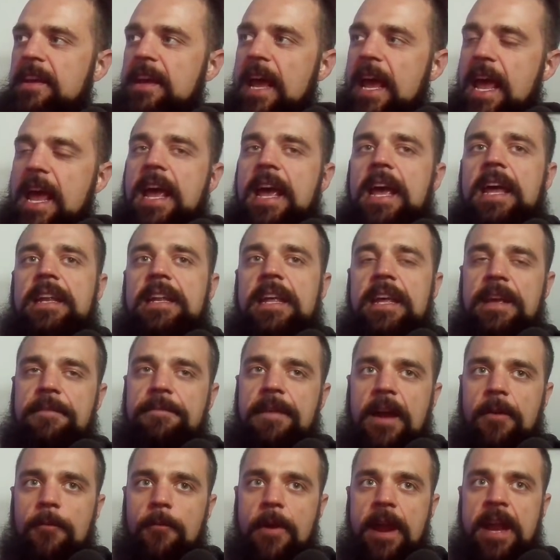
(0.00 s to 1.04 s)
And if
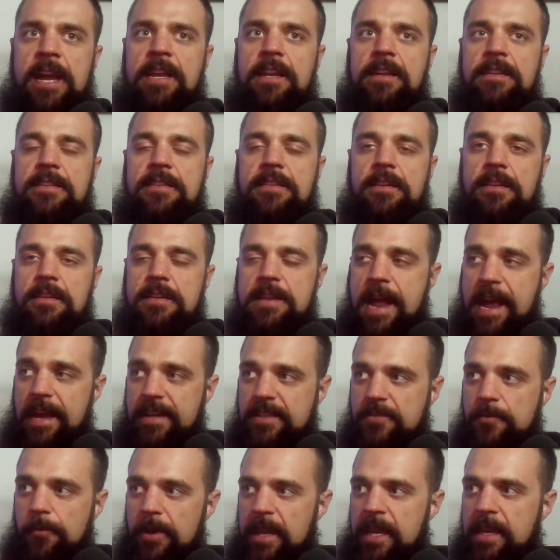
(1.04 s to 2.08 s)
I wait until
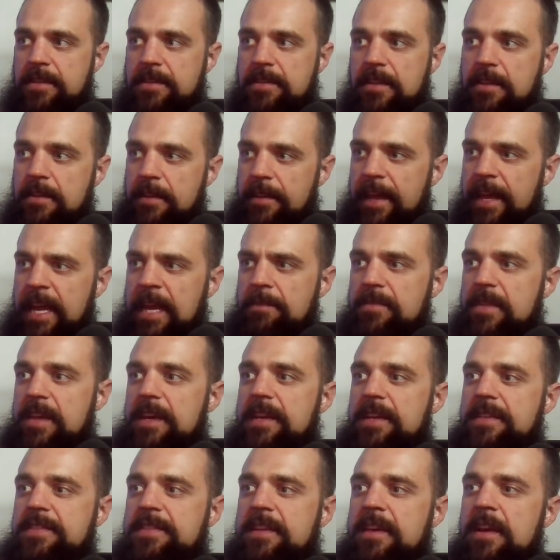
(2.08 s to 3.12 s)
next week to claim
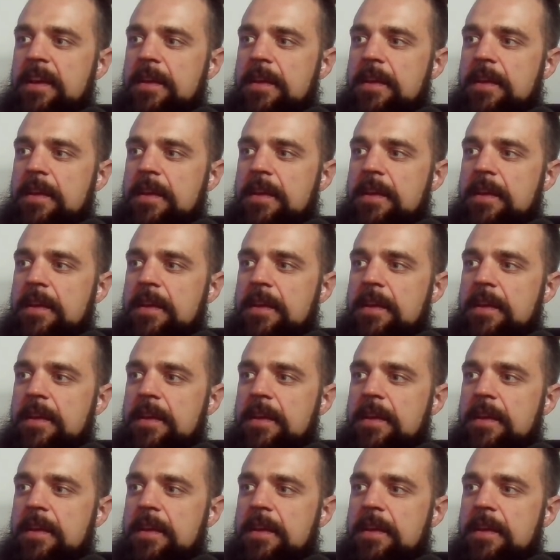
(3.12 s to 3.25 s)
this,